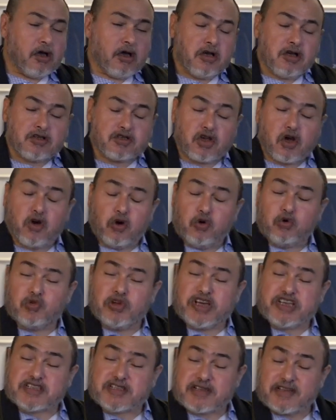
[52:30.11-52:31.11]
So
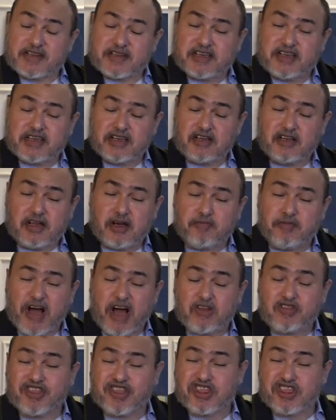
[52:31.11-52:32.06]
recently, about